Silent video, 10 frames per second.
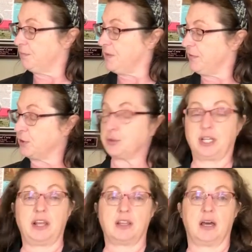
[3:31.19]
if you're
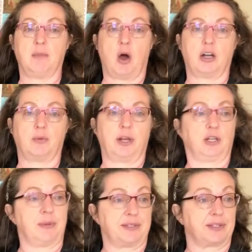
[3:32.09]
drinking them on a
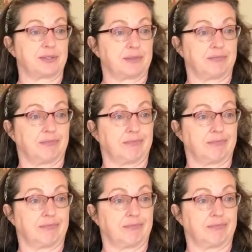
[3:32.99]
regular basis.